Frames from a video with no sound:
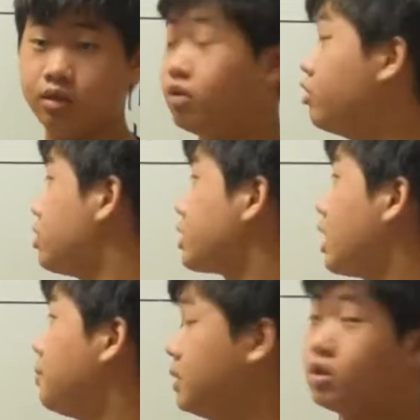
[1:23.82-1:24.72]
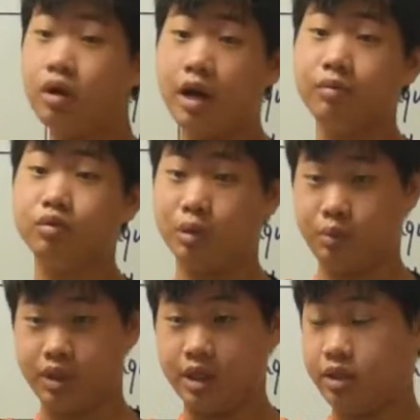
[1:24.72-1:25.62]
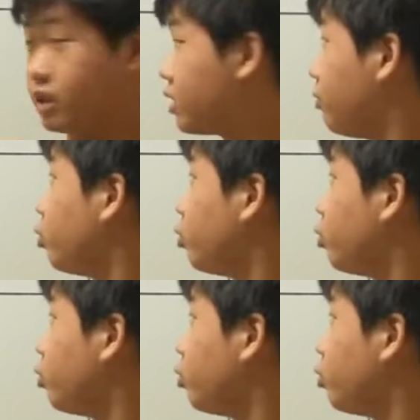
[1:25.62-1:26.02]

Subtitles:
you use capital M to represent it,